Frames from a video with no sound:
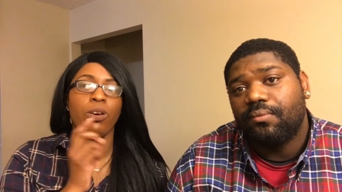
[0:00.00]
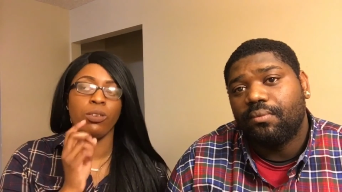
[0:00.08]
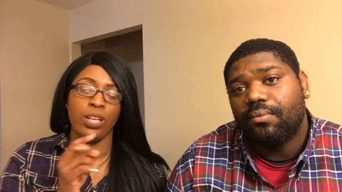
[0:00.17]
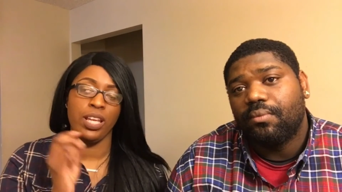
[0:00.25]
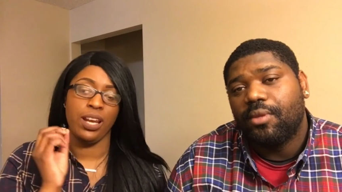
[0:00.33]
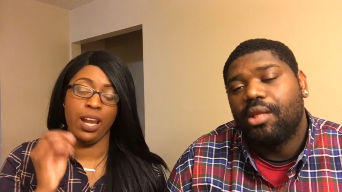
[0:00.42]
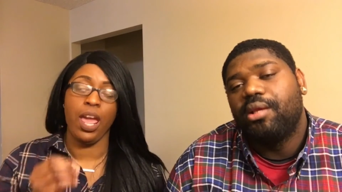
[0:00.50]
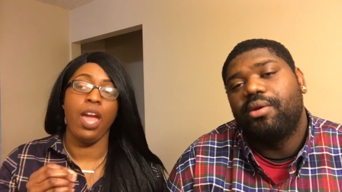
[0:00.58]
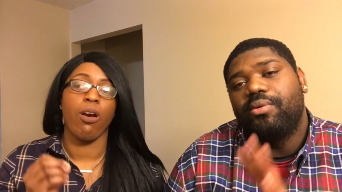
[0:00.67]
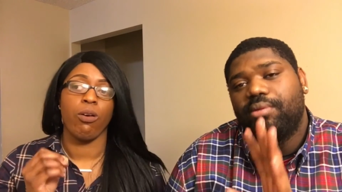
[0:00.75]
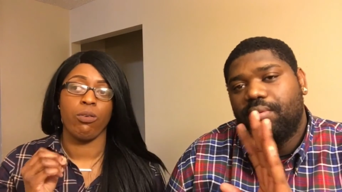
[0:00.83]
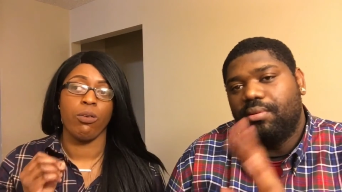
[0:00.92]
Speaker 1: on it
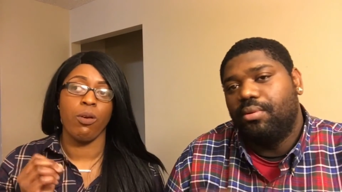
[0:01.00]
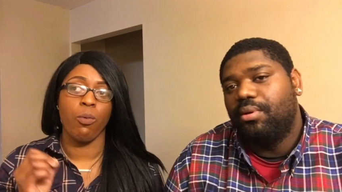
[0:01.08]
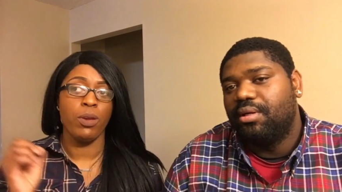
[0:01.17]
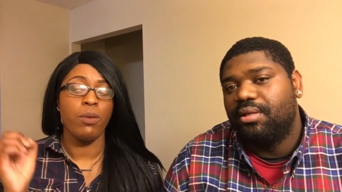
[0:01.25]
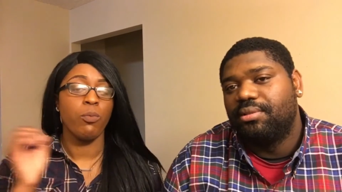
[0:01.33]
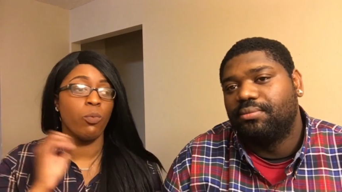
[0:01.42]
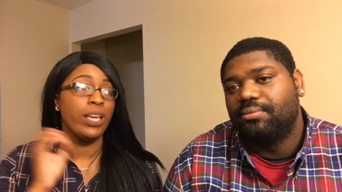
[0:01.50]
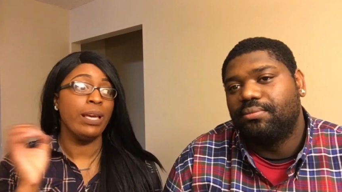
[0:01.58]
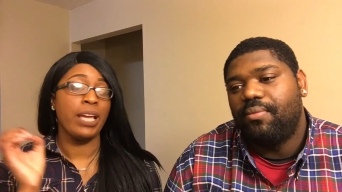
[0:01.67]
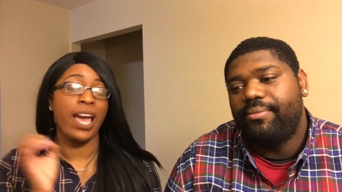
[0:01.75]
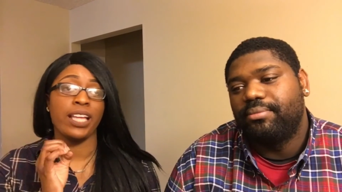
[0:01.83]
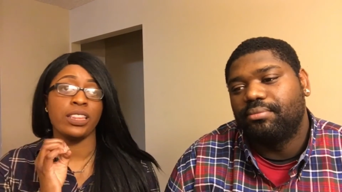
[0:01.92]
now, and well, we we
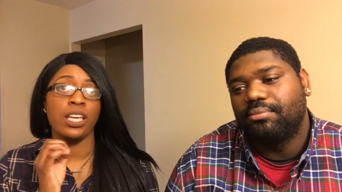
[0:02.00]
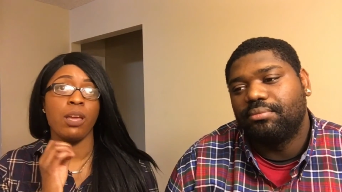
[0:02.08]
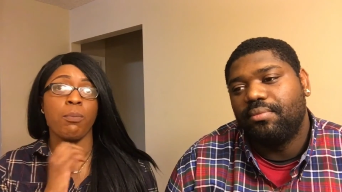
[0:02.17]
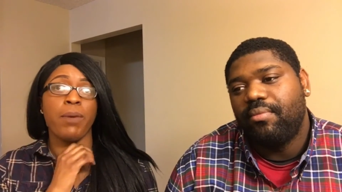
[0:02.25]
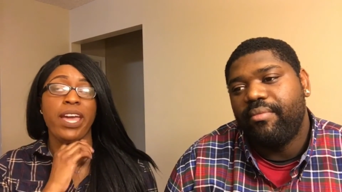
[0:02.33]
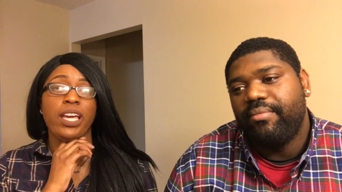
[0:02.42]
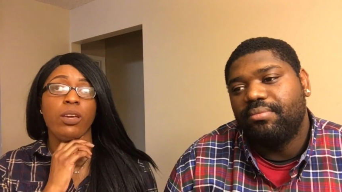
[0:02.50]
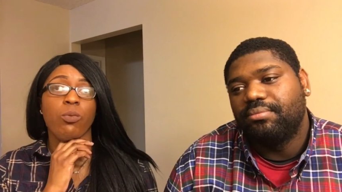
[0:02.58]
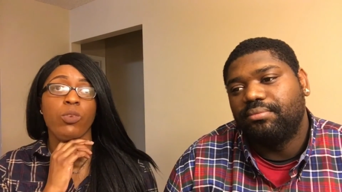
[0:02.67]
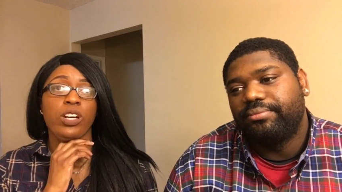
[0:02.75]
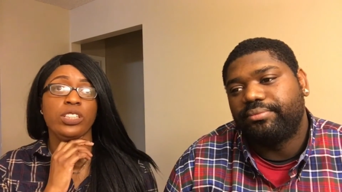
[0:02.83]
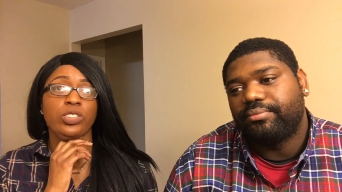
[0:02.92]
got that back in
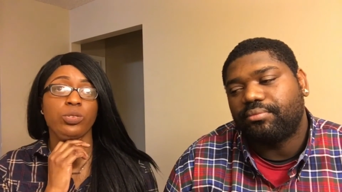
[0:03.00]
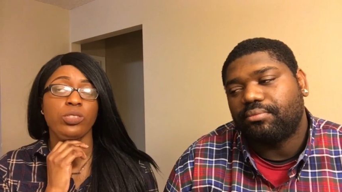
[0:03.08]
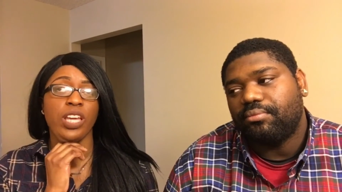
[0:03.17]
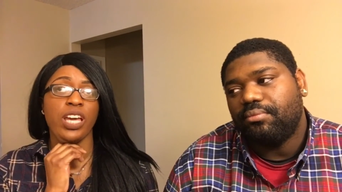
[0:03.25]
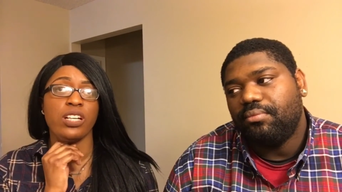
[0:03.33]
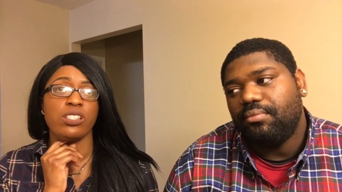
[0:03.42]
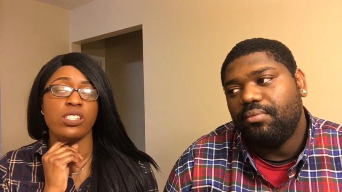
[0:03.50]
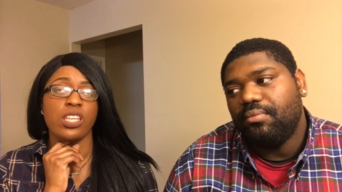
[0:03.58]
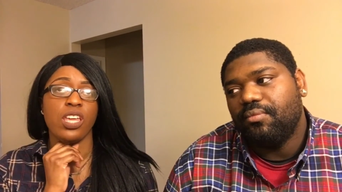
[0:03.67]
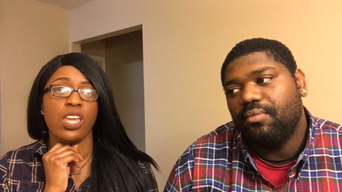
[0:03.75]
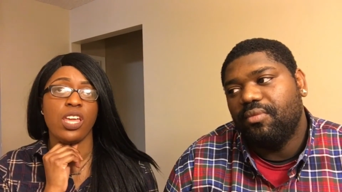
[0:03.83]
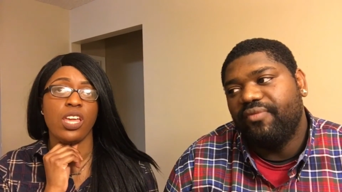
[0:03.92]
what
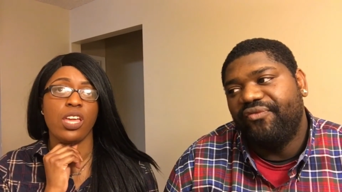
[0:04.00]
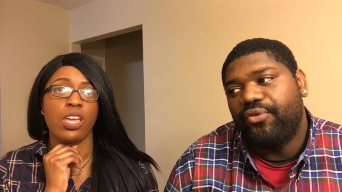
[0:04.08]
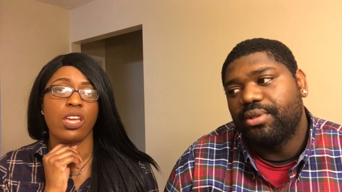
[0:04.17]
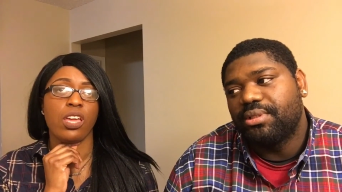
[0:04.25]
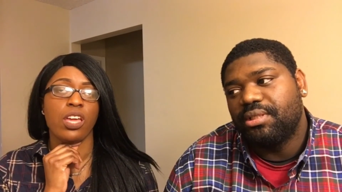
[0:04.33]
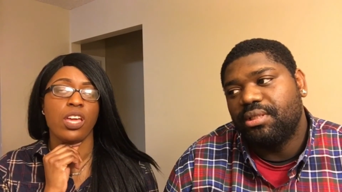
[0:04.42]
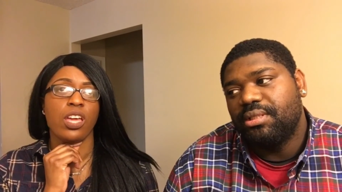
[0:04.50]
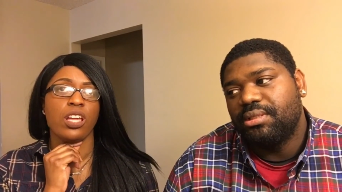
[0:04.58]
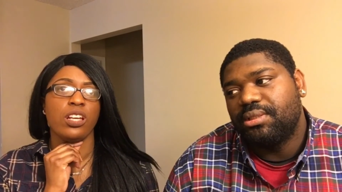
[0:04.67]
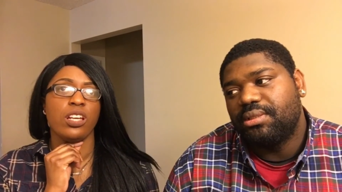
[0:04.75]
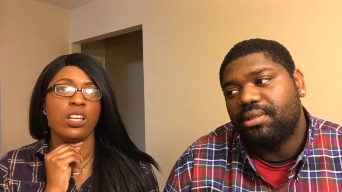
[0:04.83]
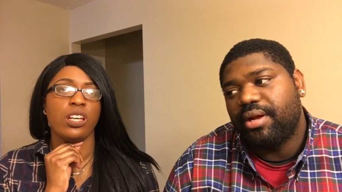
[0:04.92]
2014,
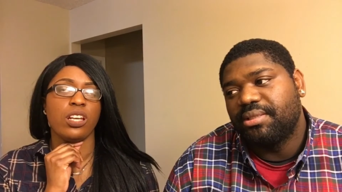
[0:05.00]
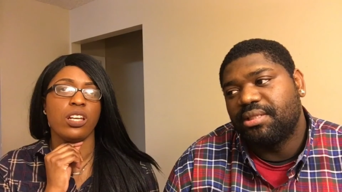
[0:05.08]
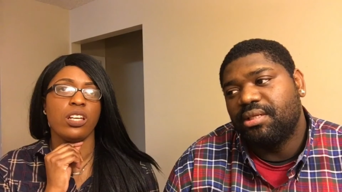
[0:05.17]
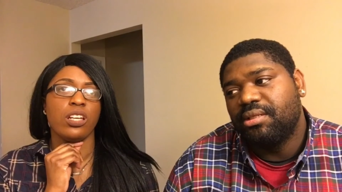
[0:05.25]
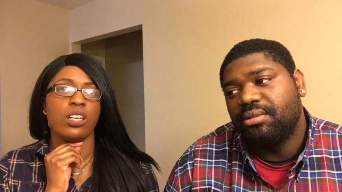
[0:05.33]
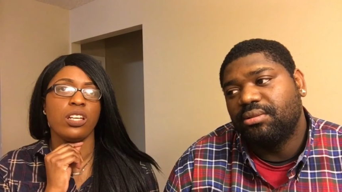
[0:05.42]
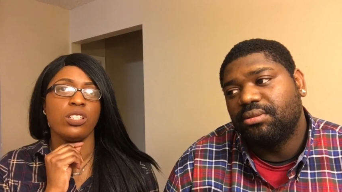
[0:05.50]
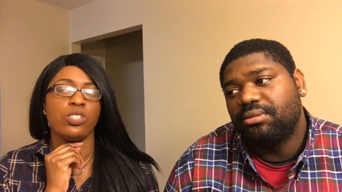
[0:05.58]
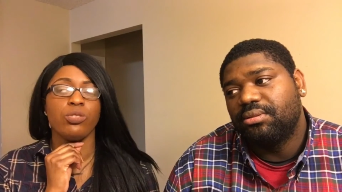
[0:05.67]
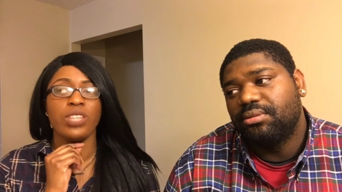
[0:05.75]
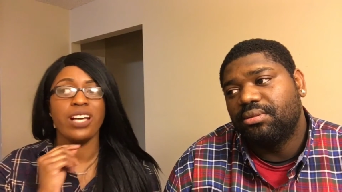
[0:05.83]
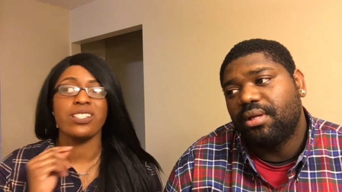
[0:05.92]
Speaker 2: 13,
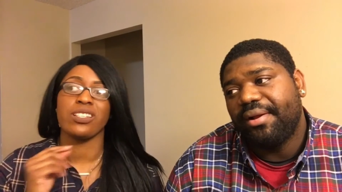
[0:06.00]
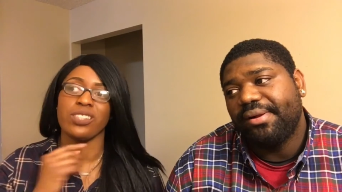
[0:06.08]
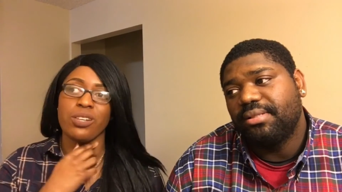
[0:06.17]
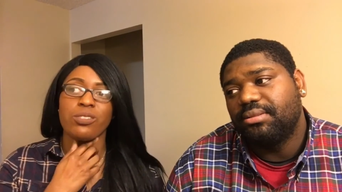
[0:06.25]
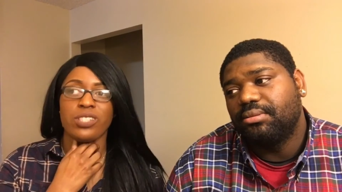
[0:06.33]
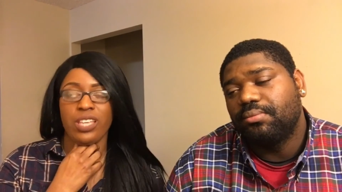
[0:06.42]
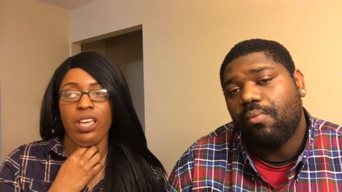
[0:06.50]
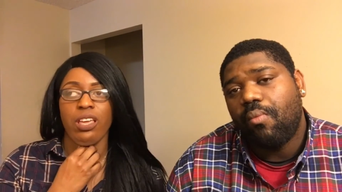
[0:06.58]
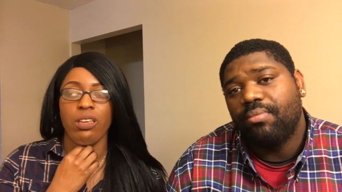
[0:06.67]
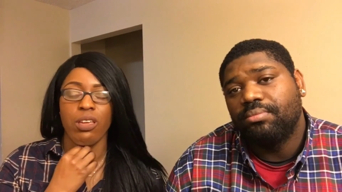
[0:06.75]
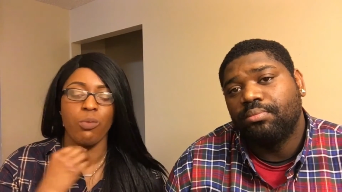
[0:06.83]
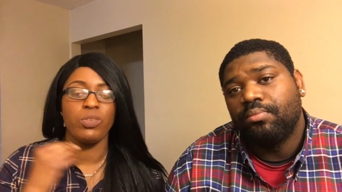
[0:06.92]
Speaker 1: 2013,
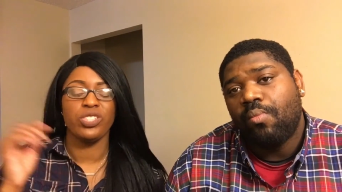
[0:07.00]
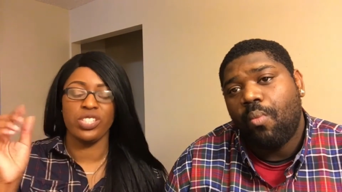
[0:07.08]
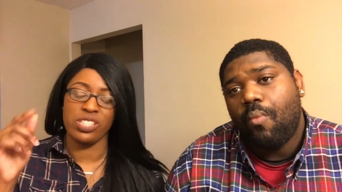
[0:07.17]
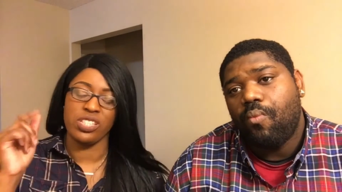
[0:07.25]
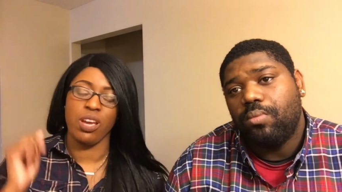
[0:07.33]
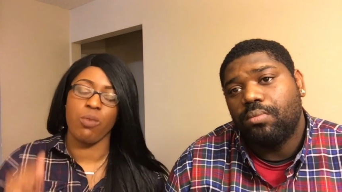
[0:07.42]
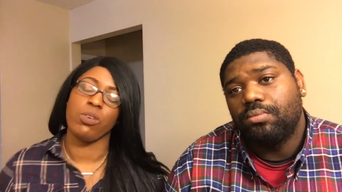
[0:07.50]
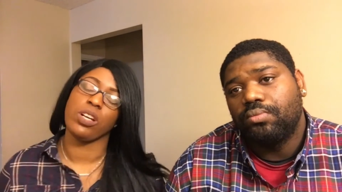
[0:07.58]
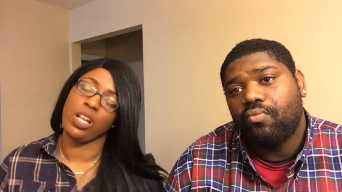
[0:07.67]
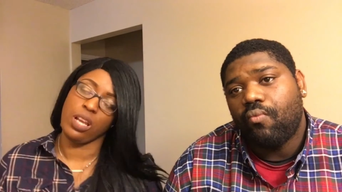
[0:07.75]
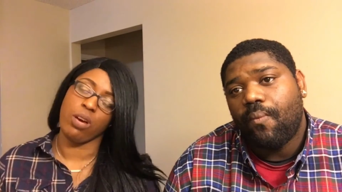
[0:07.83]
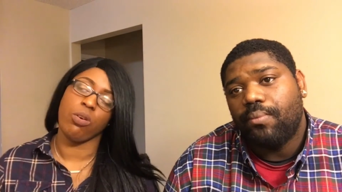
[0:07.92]
and we just now running
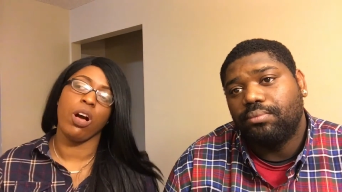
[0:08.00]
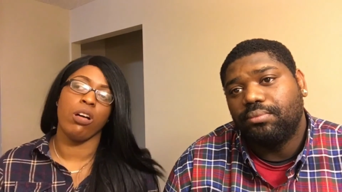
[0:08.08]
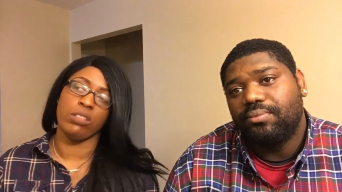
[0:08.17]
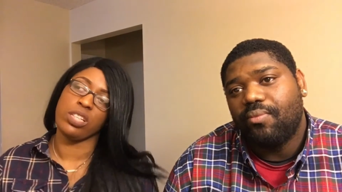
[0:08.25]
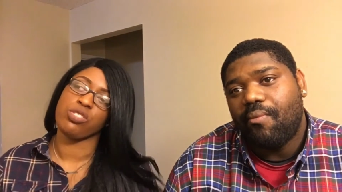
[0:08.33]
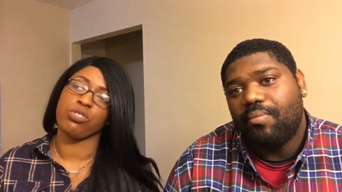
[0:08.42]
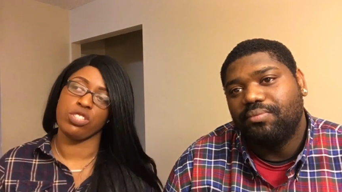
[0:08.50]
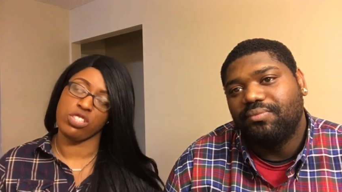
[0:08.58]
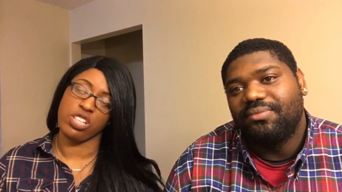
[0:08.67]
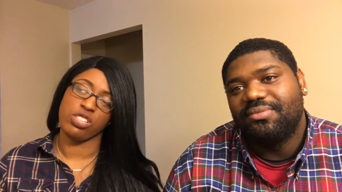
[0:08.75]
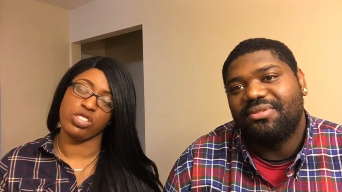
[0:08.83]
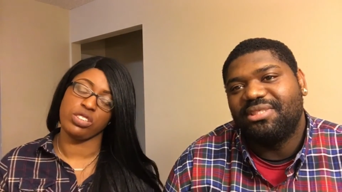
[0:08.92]
low on laundry
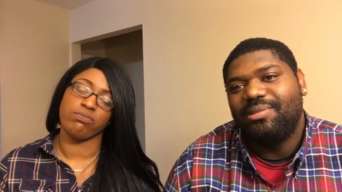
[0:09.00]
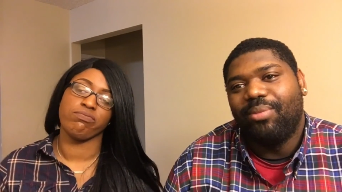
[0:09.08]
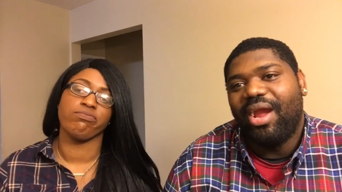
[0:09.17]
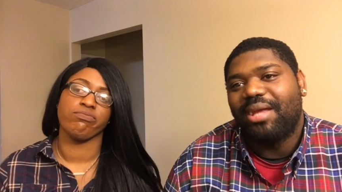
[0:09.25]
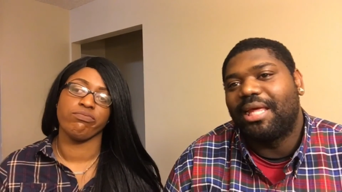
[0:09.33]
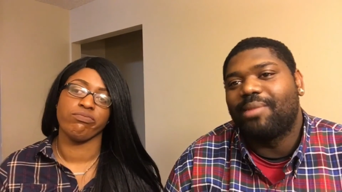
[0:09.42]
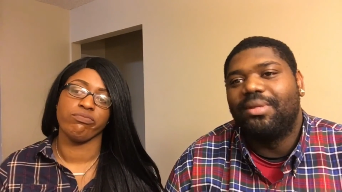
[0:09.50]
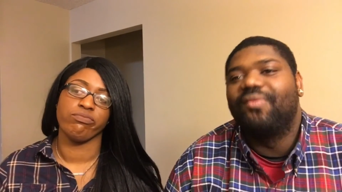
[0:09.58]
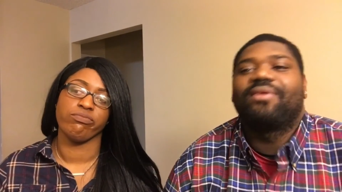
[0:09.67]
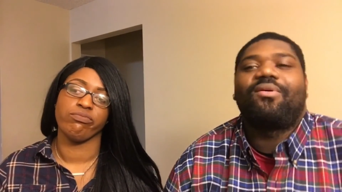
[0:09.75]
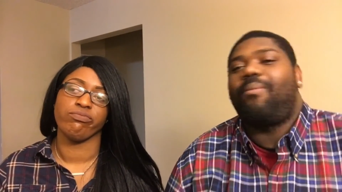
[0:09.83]
detergent.
Speaker 2: She bragging like mother.